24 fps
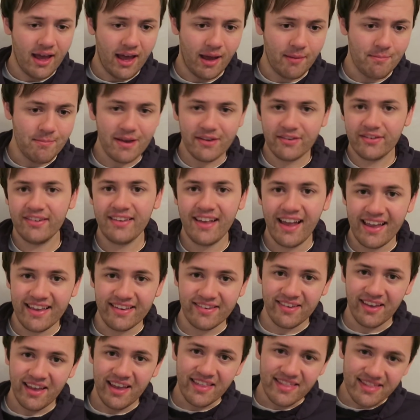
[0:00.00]
and
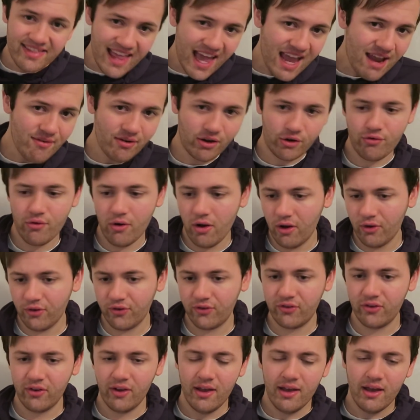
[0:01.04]
Meslier's there
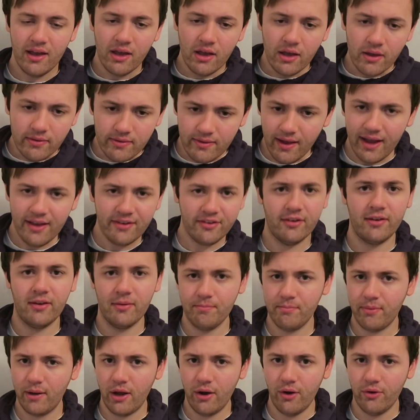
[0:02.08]
across nice and
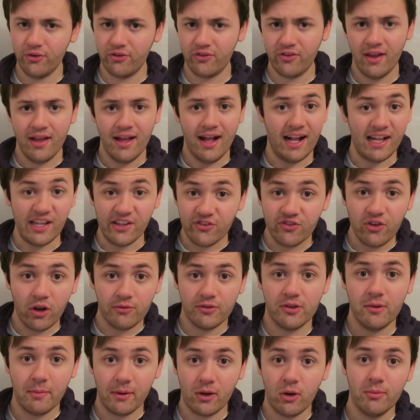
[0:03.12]
composed, and he
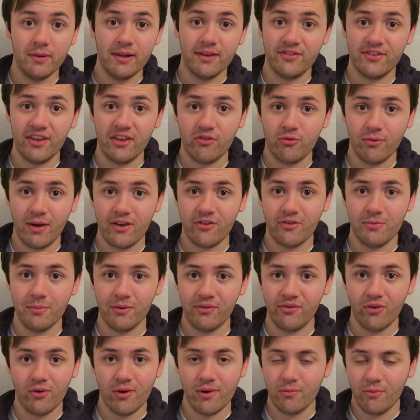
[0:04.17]
stops it becoming a situation
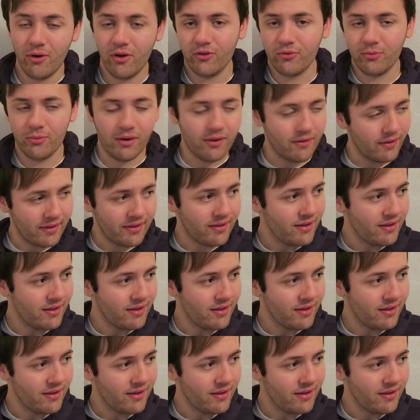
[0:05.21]
before it was one.